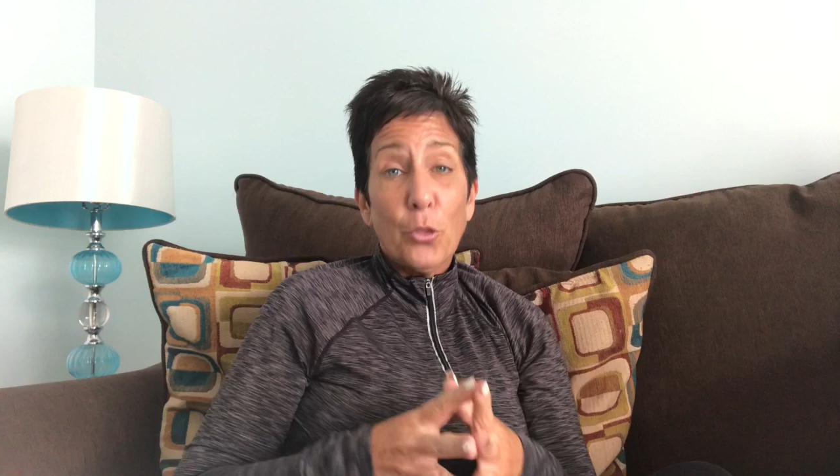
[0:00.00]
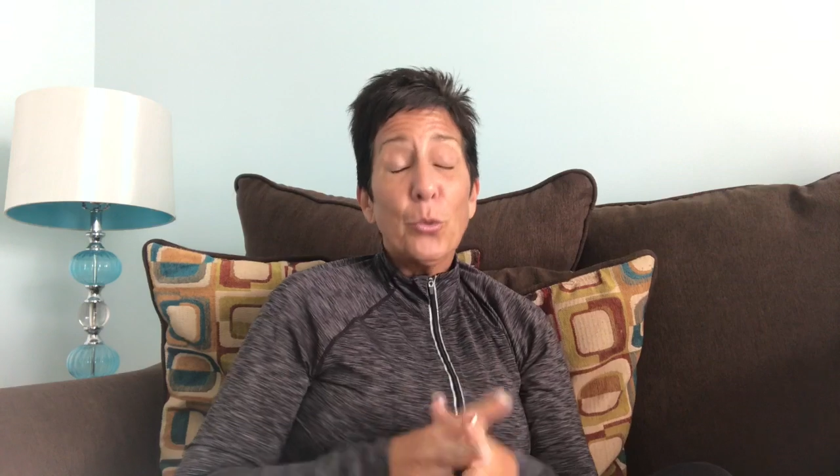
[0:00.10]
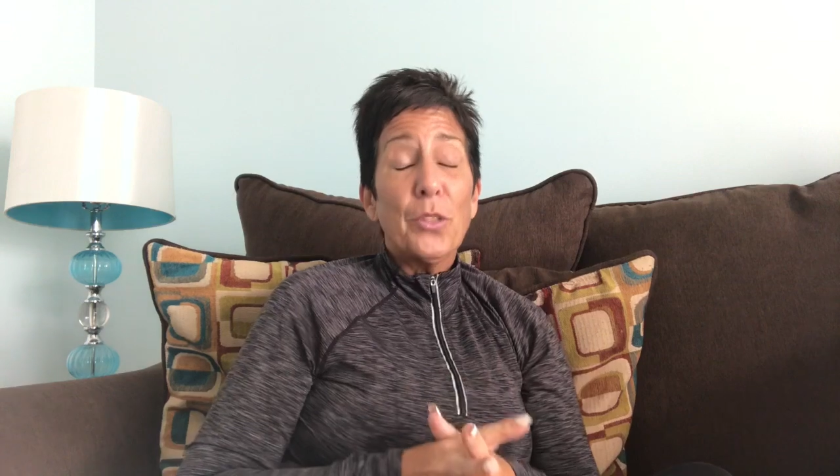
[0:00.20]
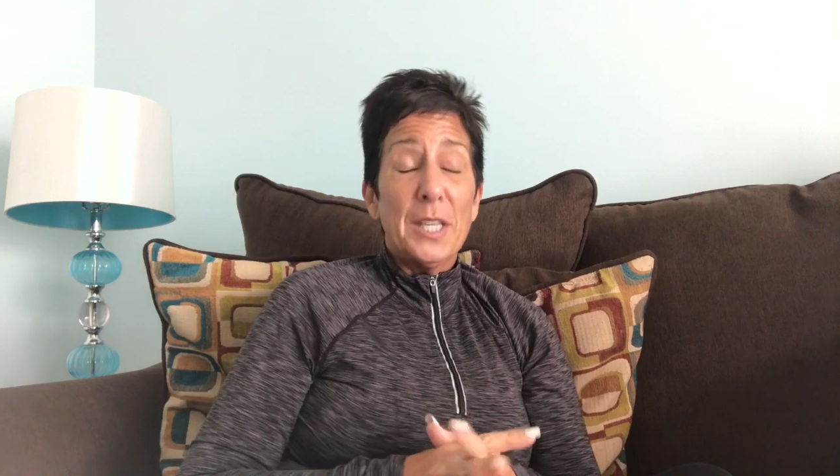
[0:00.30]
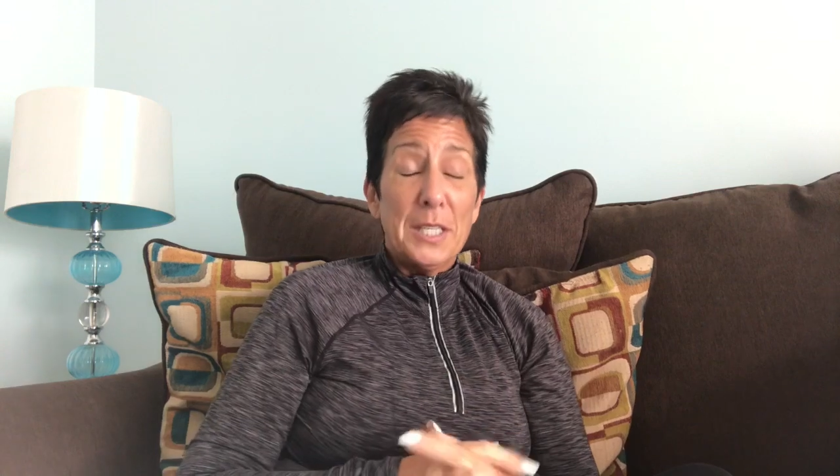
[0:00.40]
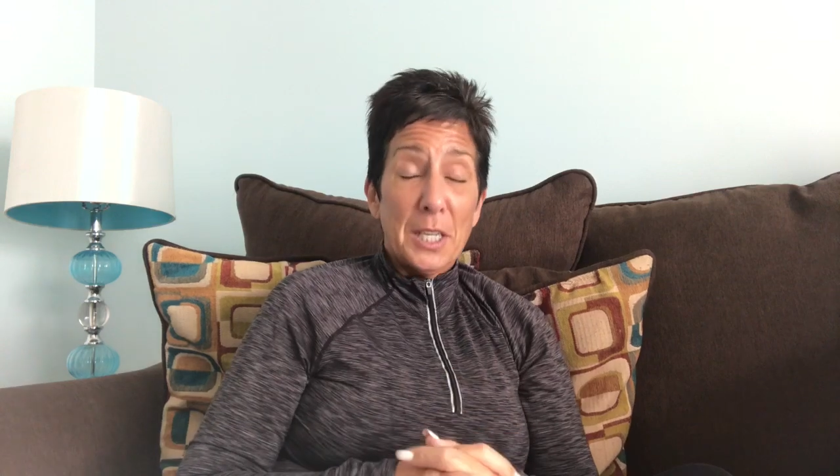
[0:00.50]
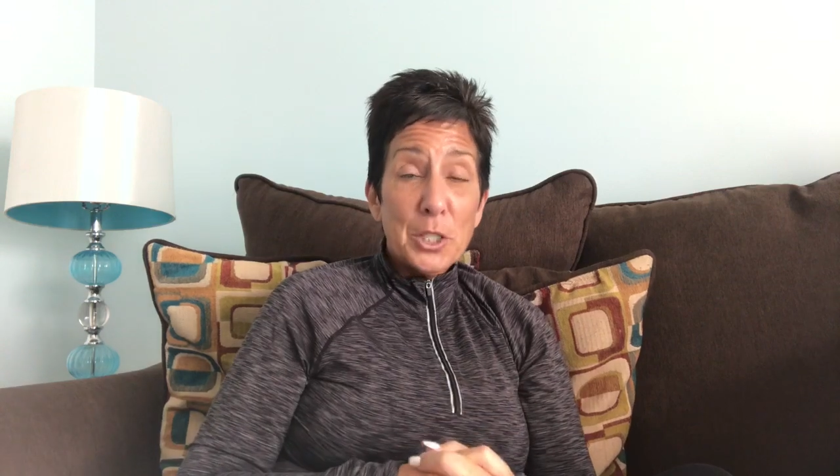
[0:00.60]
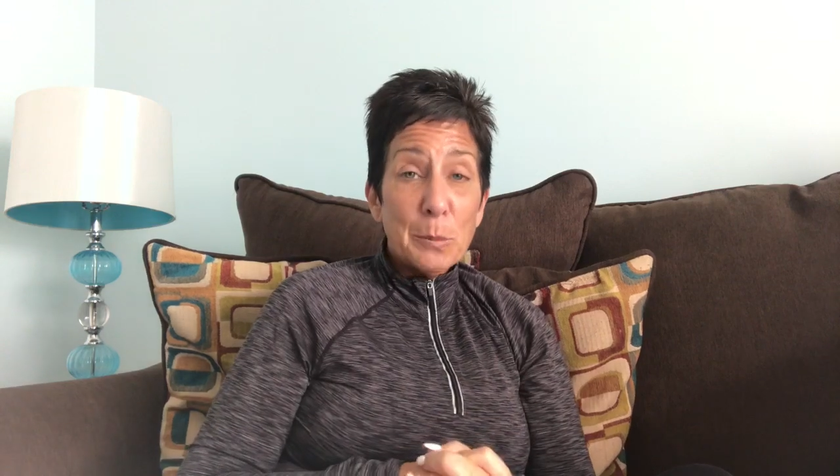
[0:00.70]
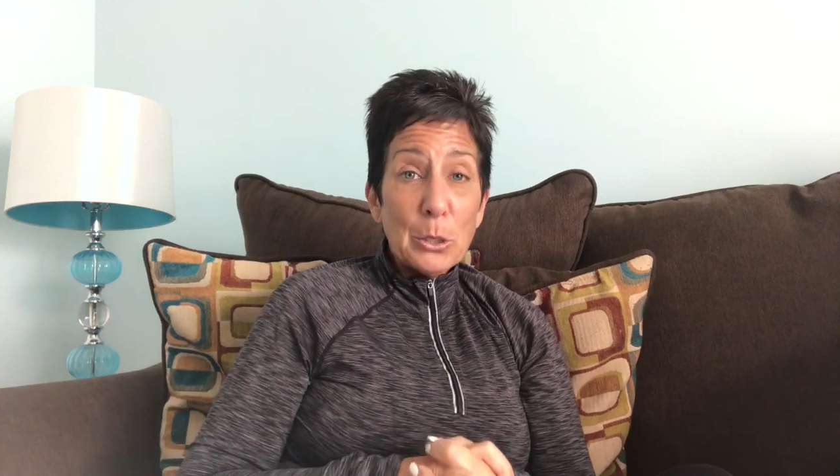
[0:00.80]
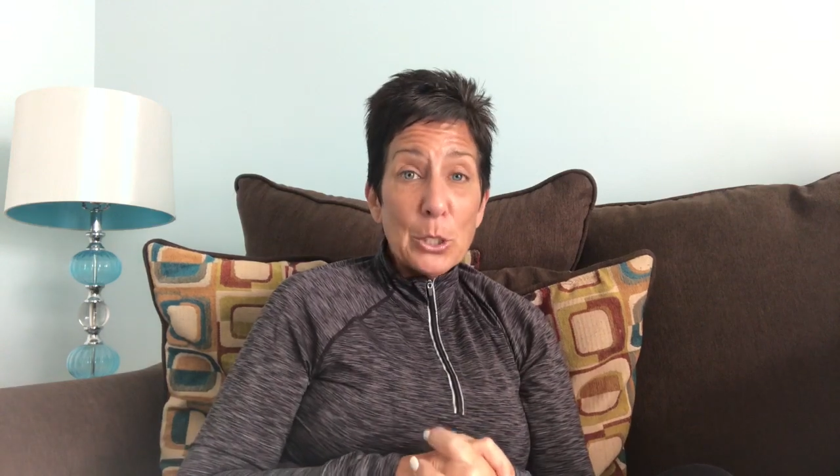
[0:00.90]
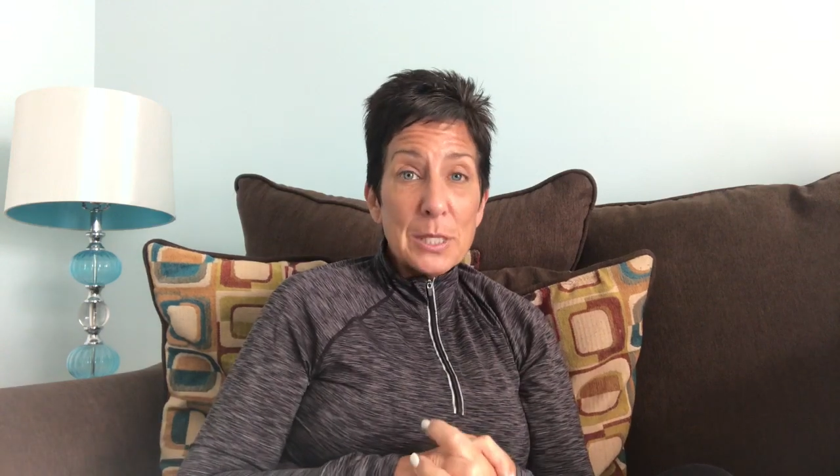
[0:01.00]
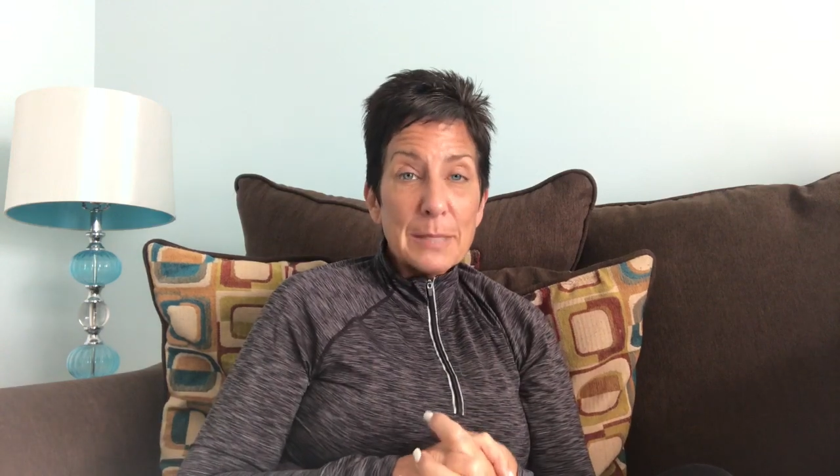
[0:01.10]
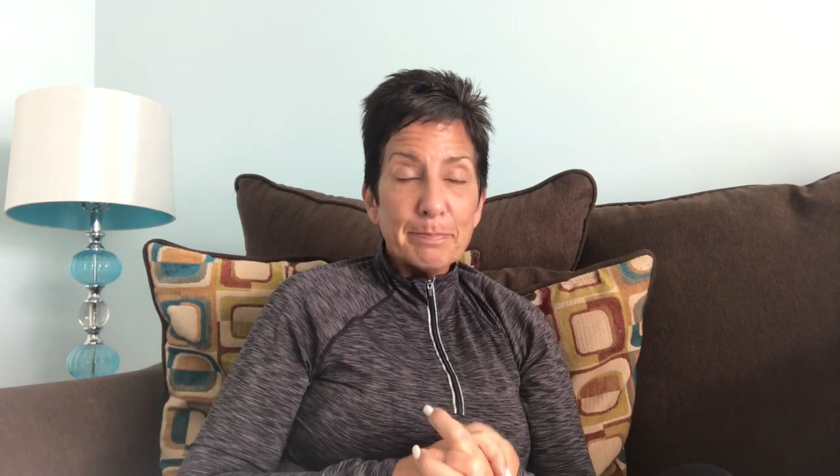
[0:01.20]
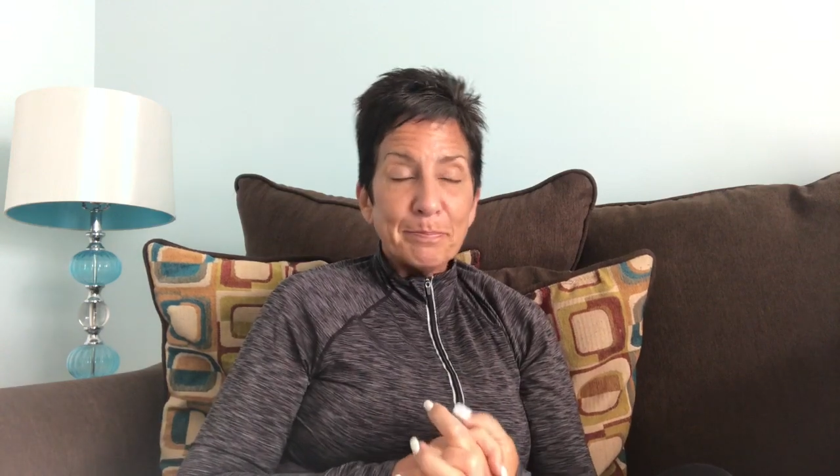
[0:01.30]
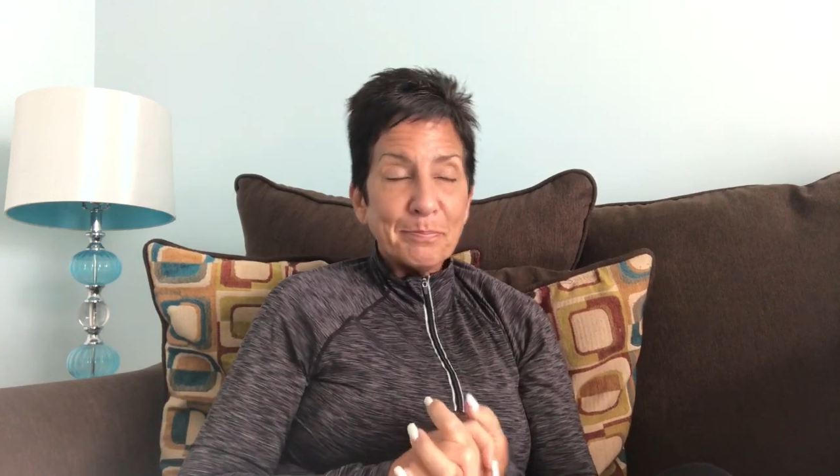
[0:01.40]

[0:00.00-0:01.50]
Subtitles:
through The Intouchables.